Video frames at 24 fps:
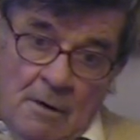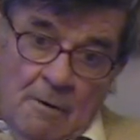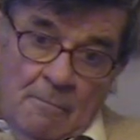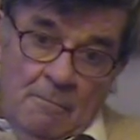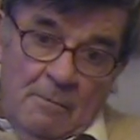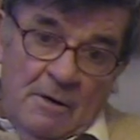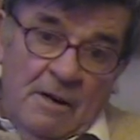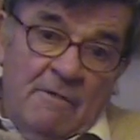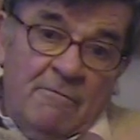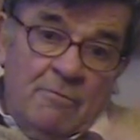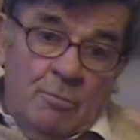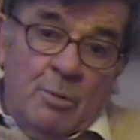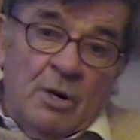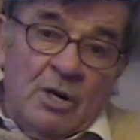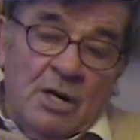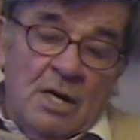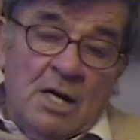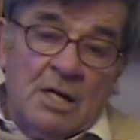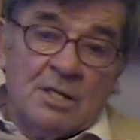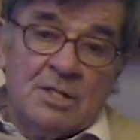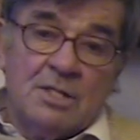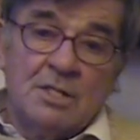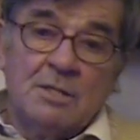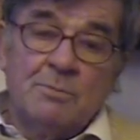but everybody
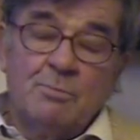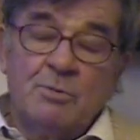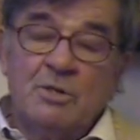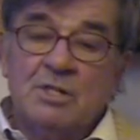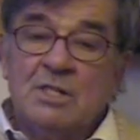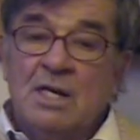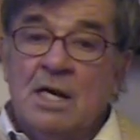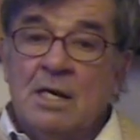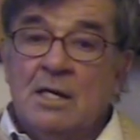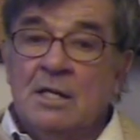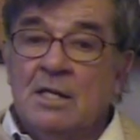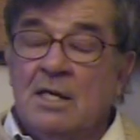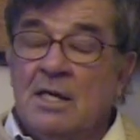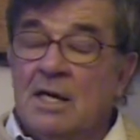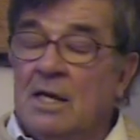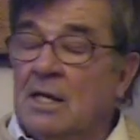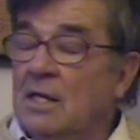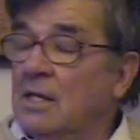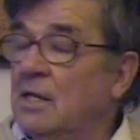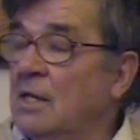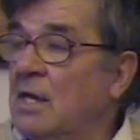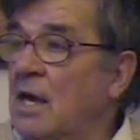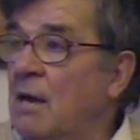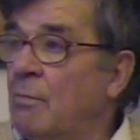else is pretending
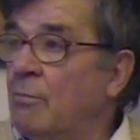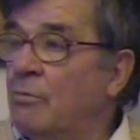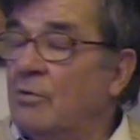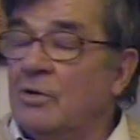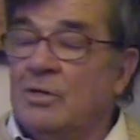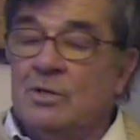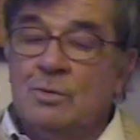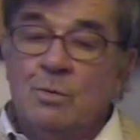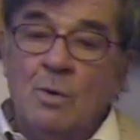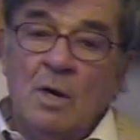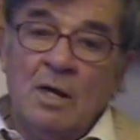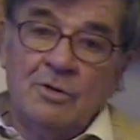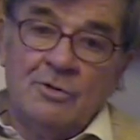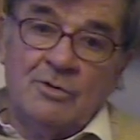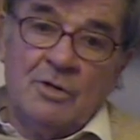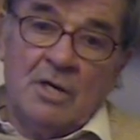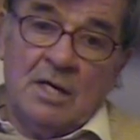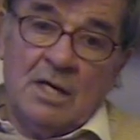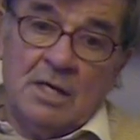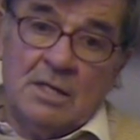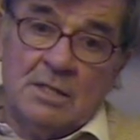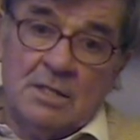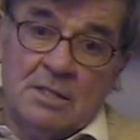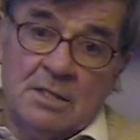the emperor is well
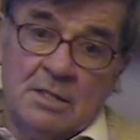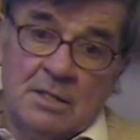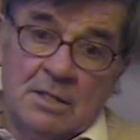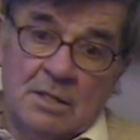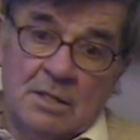dressed.